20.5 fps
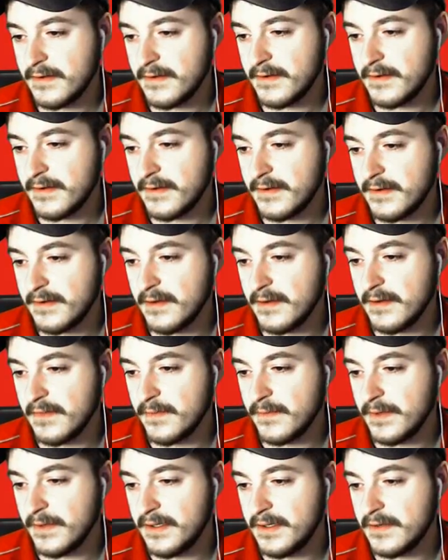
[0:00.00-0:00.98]
And we
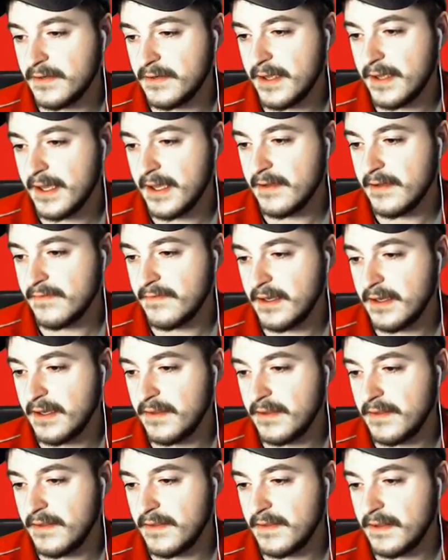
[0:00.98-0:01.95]
don't have
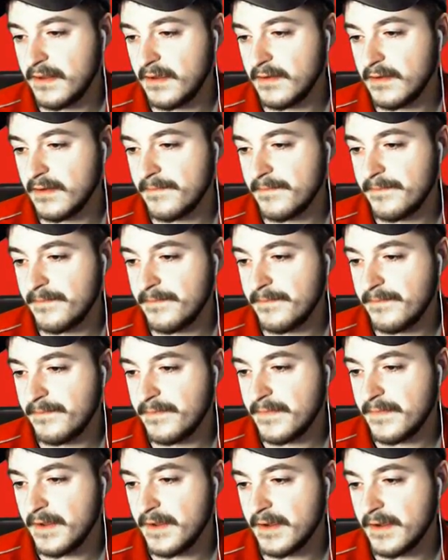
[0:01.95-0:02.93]
anything.
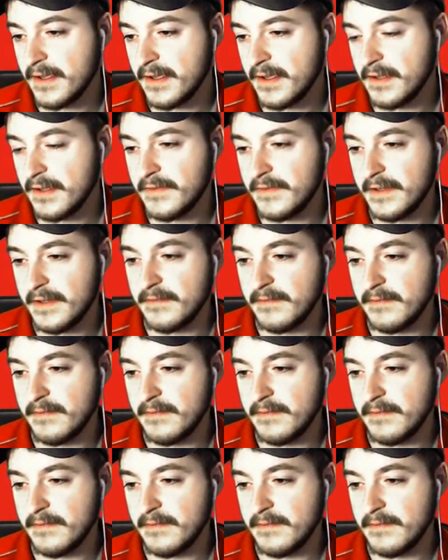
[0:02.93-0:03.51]
Okay, that's fine.